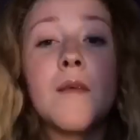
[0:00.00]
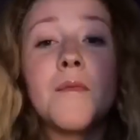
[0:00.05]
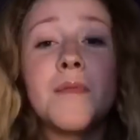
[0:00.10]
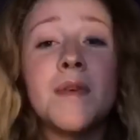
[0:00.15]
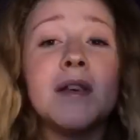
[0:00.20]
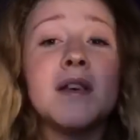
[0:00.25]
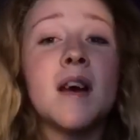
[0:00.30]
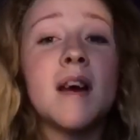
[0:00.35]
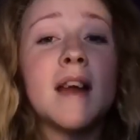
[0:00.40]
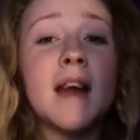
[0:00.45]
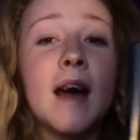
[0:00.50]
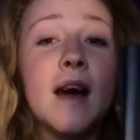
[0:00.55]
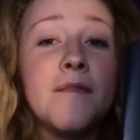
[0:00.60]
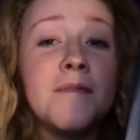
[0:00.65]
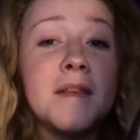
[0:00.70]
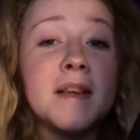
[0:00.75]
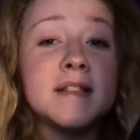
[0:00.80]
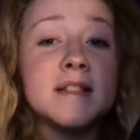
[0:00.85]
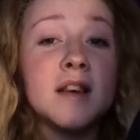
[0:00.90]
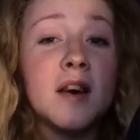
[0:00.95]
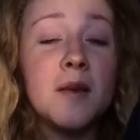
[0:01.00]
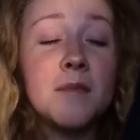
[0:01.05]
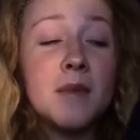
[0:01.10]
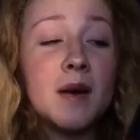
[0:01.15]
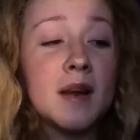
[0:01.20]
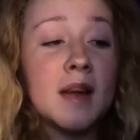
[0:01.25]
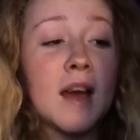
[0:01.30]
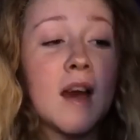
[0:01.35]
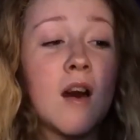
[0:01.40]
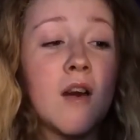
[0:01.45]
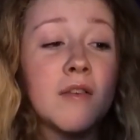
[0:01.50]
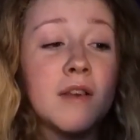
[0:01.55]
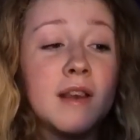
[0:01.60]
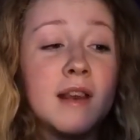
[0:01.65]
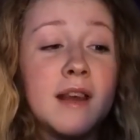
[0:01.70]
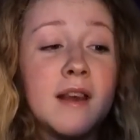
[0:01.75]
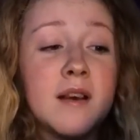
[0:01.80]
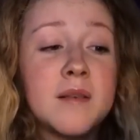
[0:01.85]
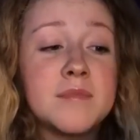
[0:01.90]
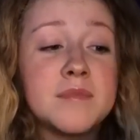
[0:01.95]
Then I had this
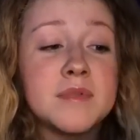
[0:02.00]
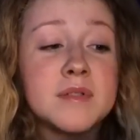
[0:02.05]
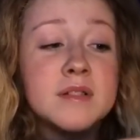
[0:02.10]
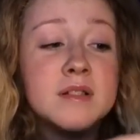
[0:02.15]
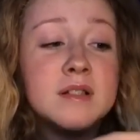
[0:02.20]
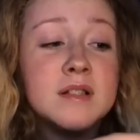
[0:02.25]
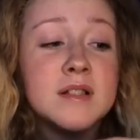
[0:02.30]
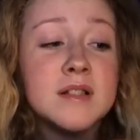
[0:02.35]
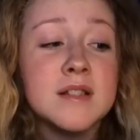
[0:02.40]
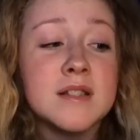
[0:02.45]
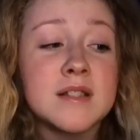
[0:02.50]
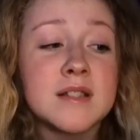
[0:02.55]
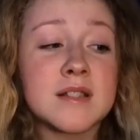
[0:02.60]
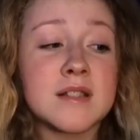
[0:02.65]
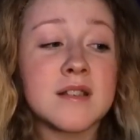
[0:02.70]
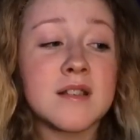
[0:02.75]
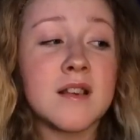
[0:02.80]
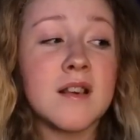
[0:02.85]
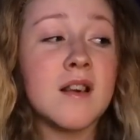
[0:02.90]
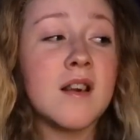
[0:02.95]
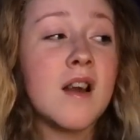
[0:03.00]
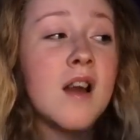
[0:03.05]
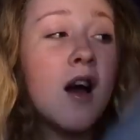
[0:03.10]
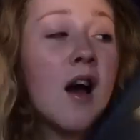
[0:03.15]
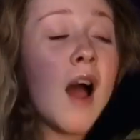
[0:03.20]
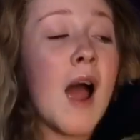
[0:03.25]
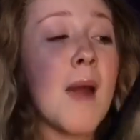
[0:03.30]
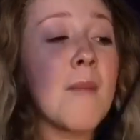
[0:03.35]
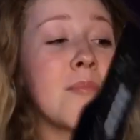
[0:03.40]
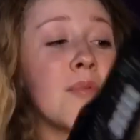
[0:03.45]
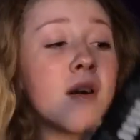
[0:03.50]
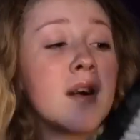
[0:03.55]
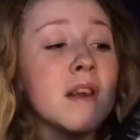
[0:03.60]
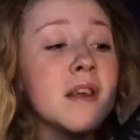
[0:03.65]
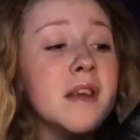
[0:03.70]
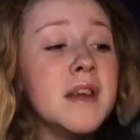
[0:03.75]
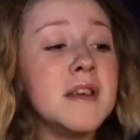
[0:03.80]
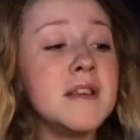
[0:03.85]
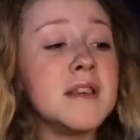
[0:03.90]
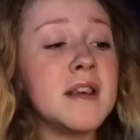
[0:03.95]
calculator because I brought
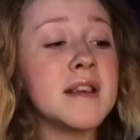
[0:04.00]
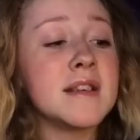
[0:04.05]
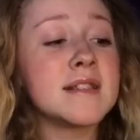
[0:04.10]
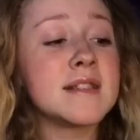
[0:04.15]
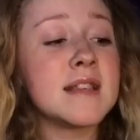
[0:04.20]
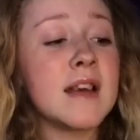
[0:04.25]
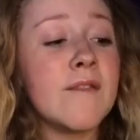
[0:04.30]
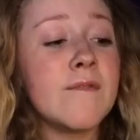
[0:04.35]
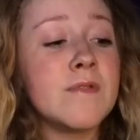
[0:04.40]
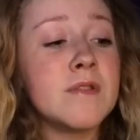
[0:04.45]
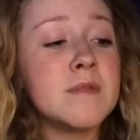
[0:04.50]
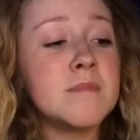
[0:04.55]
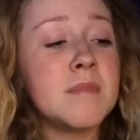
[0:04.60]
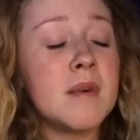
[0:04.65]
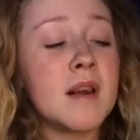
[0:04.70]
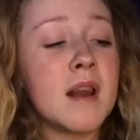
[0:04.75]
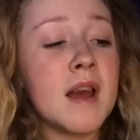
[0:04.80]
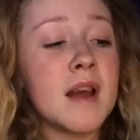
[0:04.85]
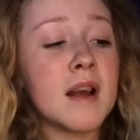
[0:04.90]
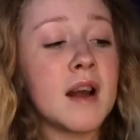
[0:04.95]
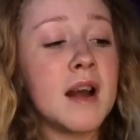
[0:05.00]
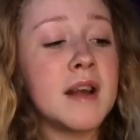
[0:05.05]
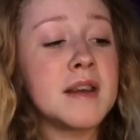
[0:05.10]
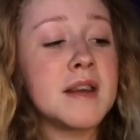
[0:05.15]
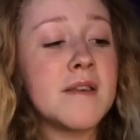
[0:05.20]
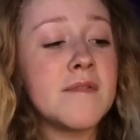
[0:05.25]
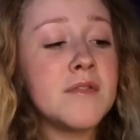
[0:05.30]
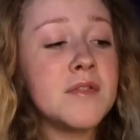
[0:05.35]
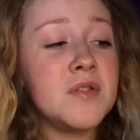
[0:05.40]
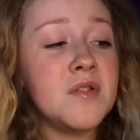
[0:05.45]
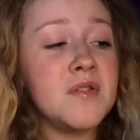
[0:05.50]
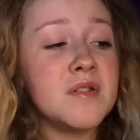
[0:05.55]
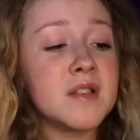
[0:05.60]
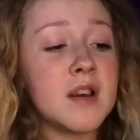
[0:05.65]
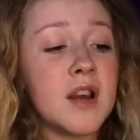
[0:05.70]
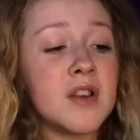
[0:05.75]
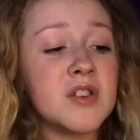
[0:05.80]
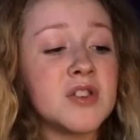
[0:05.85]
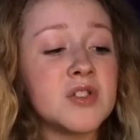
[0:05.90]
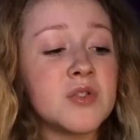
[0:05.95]
it in year 7, but like I never use
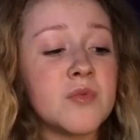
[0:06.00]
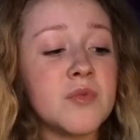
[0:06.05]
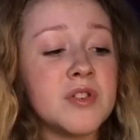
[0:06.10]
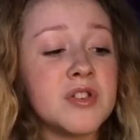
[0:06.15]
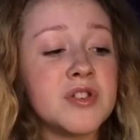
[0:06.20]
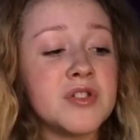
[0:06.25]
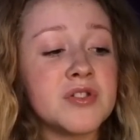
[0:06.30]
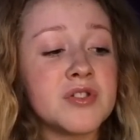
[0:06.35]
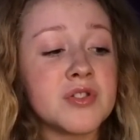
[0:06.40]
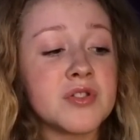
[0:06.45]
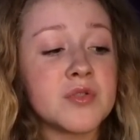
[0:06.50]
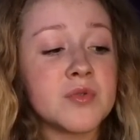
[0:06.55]
it, I just always use the